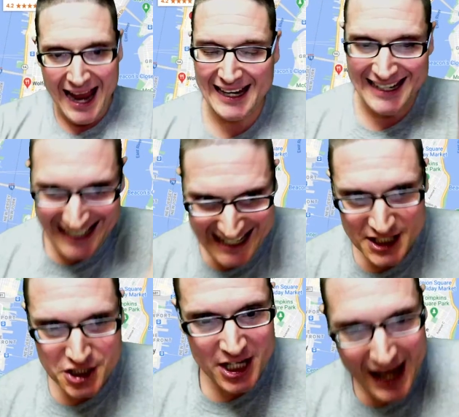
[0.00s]
And
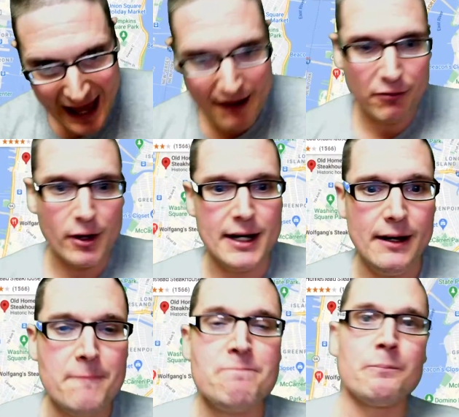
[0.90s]
each and every
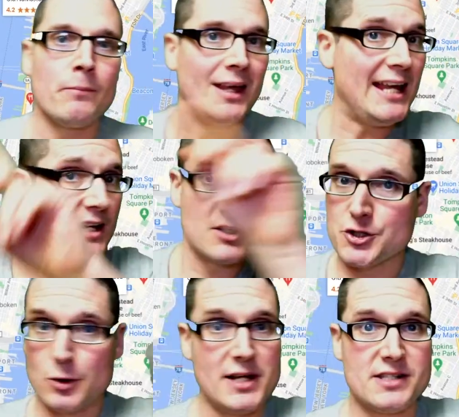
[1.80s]

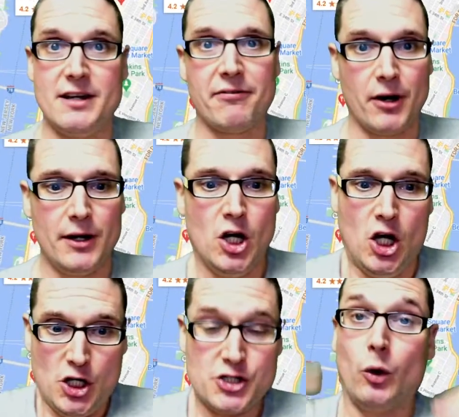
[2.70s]
industry is different.
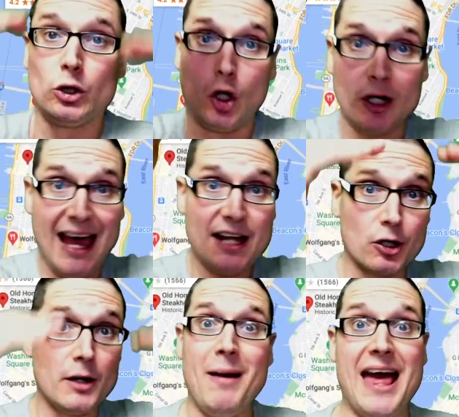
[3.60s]
So look at your
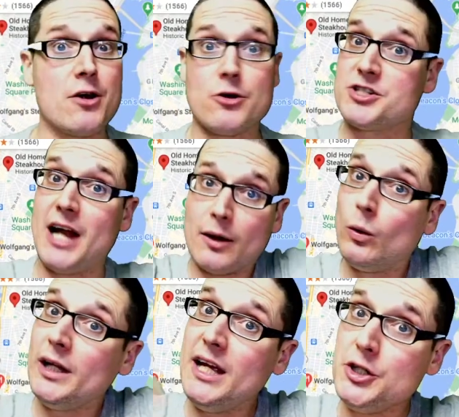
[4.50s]
competitors, not
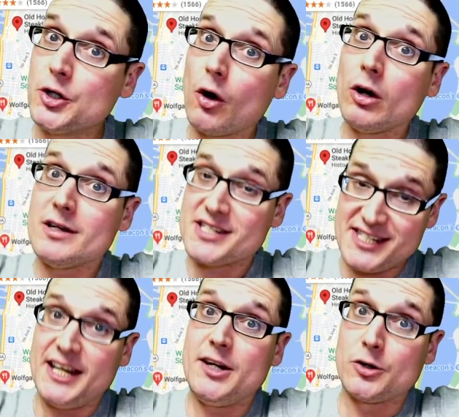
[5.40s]
only in your
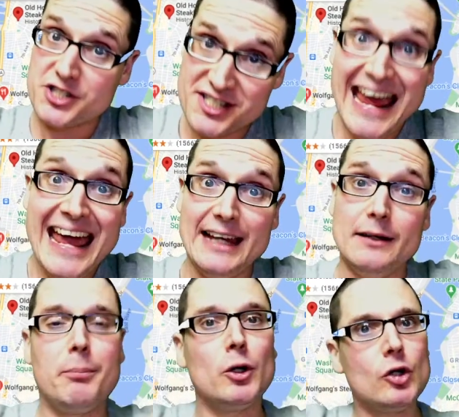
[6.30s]
city or
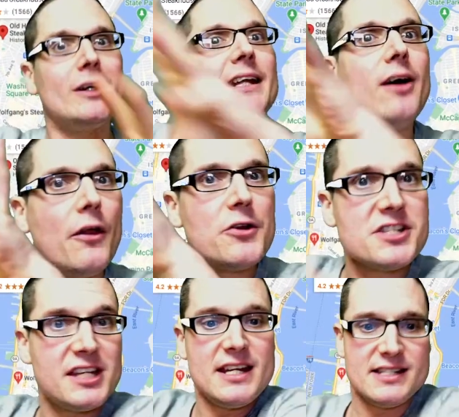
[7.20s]
state, but look in other
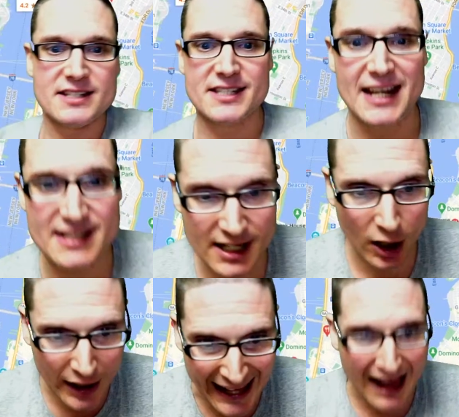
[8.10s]
cities and states to
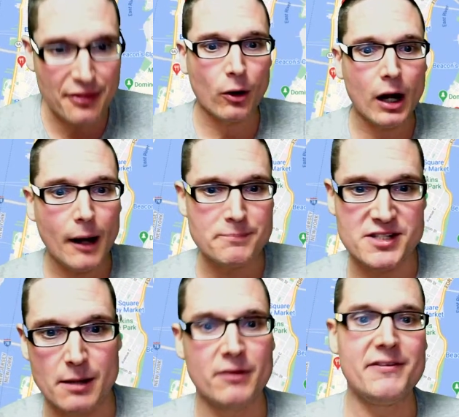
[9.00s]
gather up
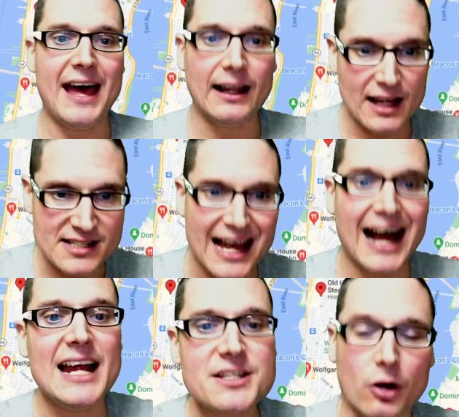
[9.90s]
some of the
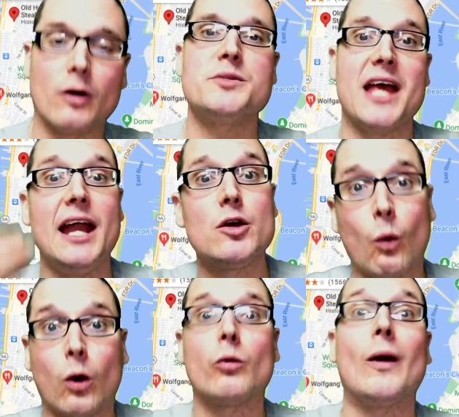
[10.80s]
LSI terms and
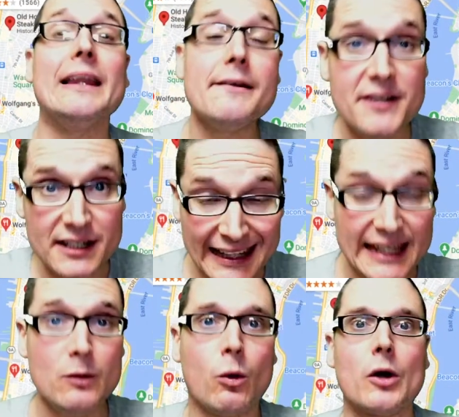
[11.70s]
or relevant
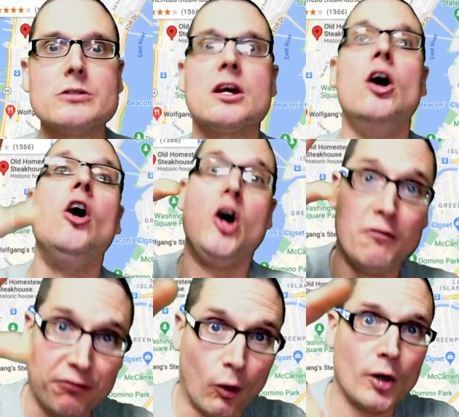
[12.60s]
keywords
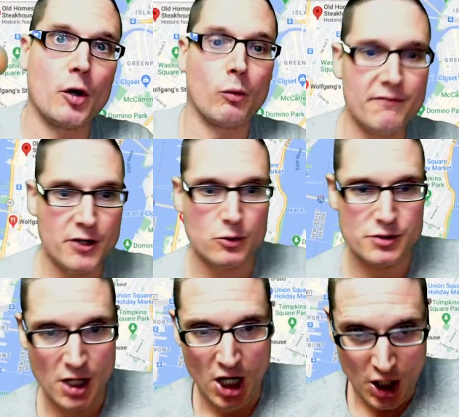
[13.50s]
for your reviews.
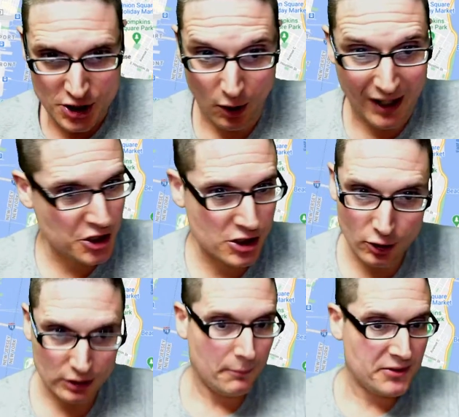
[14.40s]
So I just
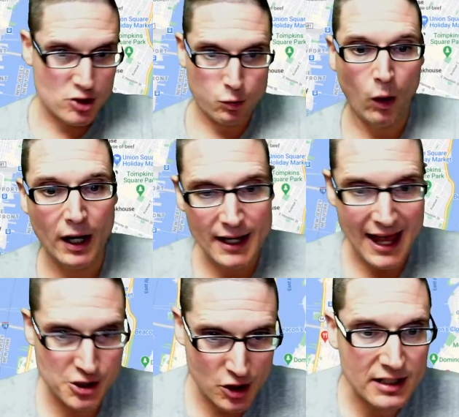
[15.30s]
looked up this one.
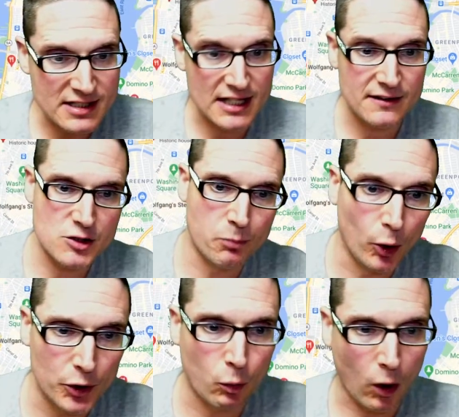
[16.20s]
As you can see, these
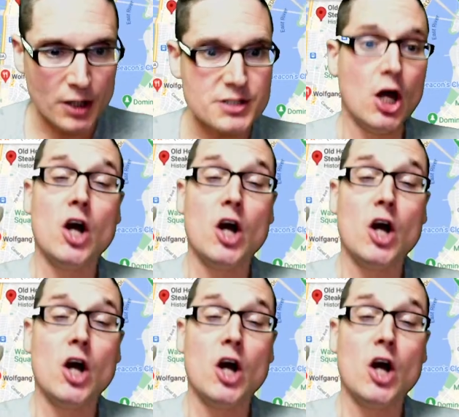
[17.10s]
bolded words.